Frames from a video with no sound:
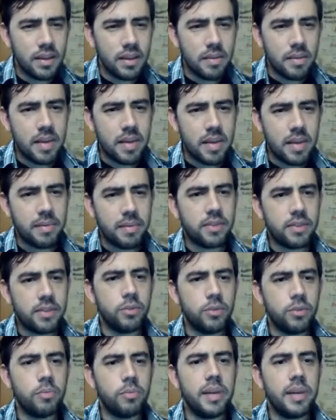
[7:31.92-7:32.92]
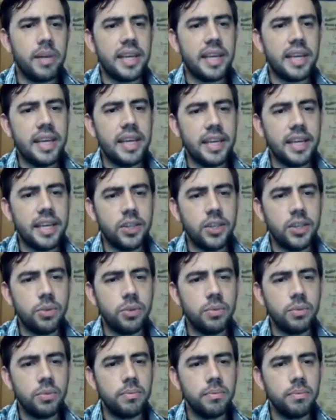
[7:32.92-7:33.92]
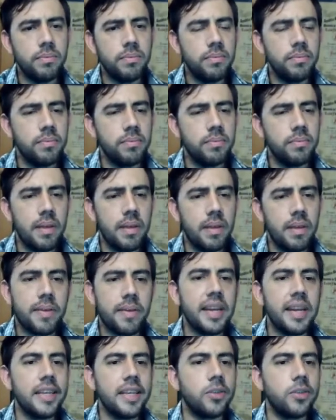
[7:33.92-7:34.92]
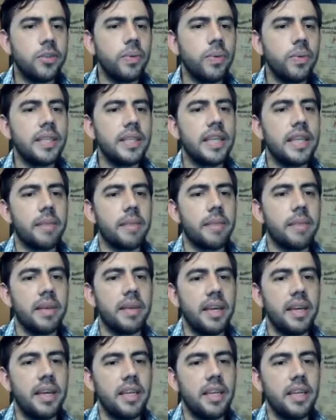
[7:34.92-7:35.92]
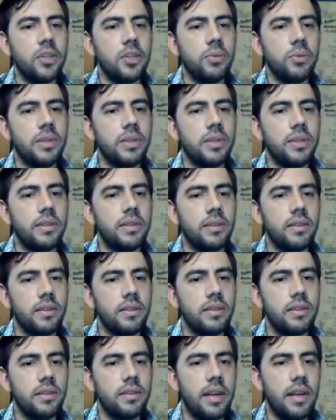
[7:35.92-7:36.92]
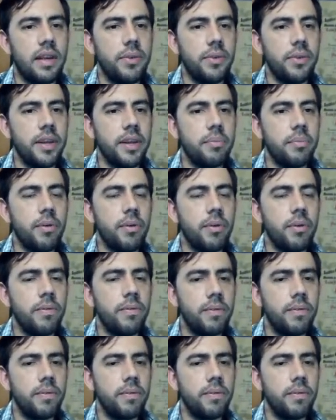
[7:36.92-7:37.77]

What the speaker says: Maybe he's going to play king h2. If king h3, checkmate. King h2 is a unique move.